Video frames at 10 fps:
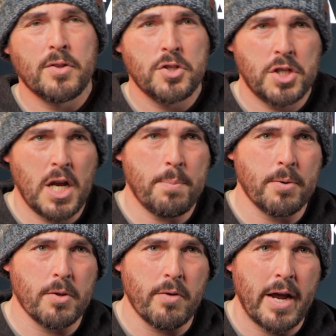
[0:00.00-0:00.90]
cheaper
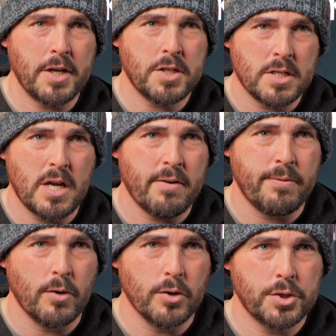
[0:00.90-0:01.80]
of the range is our
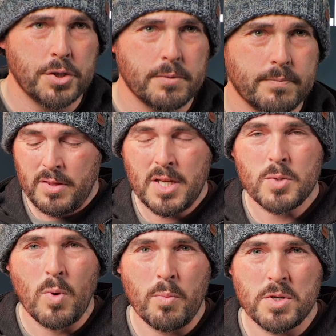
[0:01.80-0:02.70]
Forge. This
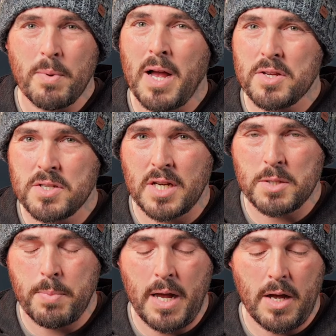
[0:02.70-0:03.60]
one was about
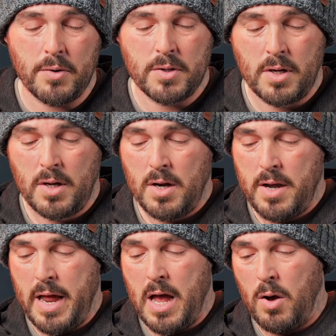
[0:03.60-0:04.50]
£6.
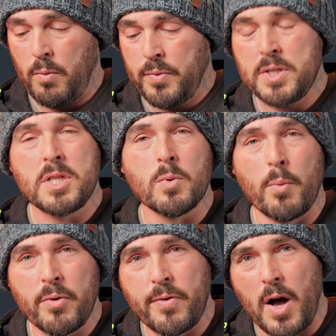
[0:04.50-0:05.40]
Now, this is the one
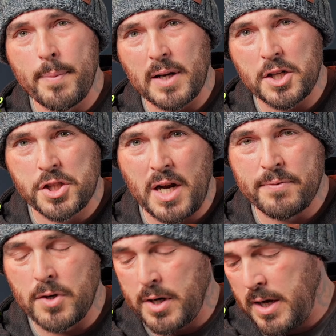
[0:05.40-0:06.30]
with the fiberglass
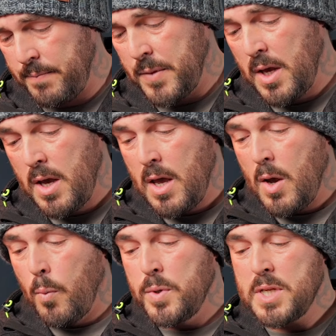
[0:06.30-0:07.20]
shaft on it.
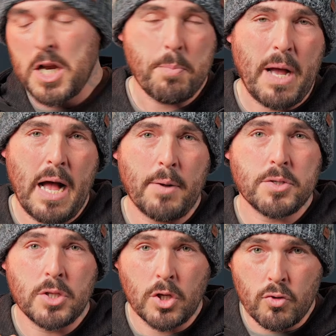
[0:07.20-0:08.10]
We said
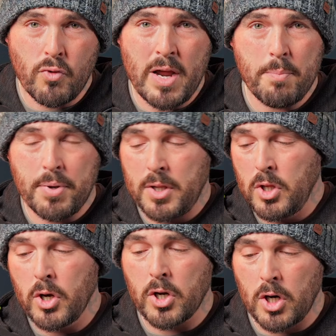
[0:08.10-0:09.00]
about the grip and the
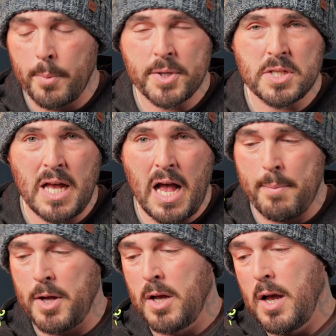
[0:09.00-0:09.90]
ergonomics of the
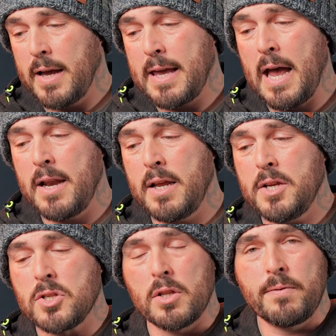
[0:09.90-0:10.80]
hammer. Again,
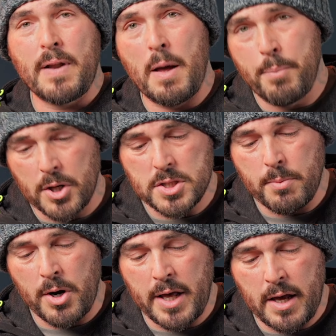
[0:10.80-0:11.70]
it's got the flared bottom
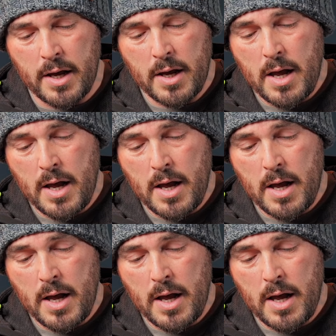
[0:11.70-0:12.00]
on it